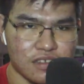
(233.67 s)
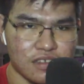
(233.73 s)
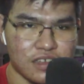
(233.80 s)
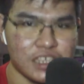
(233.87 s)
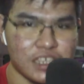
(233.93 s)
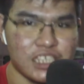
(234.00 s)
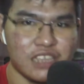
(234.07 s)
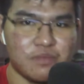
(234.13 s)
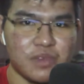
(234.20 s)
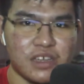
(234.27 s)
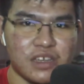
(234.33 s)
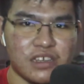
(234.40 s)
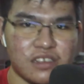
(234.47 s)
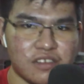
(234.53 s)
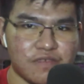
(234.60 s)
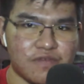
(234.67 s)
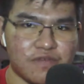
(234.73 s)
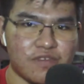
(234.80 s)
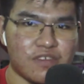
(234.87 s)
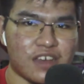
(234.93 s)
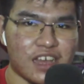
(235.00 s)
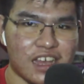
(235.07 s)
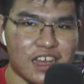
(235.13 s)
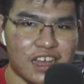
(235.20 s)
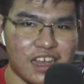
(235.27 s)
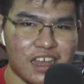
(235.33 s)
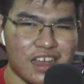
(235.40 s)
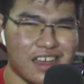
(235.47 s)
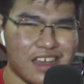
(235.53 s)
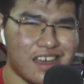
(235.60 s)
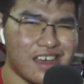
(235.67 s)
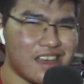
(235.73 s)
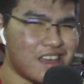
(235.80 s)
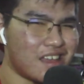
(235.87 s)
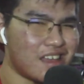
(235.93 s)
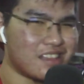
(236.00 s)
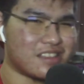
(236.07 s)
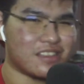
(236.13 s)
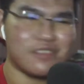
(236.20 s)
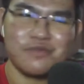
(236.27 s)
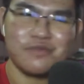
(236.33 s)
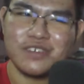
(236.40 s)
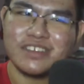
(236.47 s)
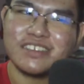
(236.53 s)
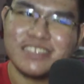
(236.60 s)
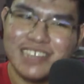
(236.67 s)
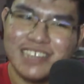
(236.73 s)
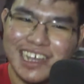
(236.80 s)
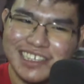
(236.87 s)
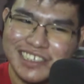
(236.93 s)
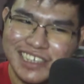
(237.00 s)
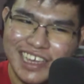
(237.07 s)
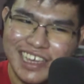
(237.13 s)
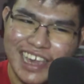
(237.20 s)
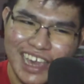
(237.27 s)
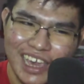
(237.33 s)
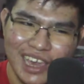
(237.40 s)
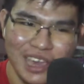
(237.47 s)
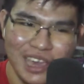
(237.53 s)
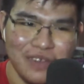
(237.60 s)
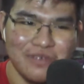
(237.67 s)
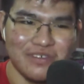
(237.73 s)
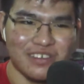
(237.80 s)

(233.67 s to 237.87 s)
Is it because of that? The one Tatsuya gave?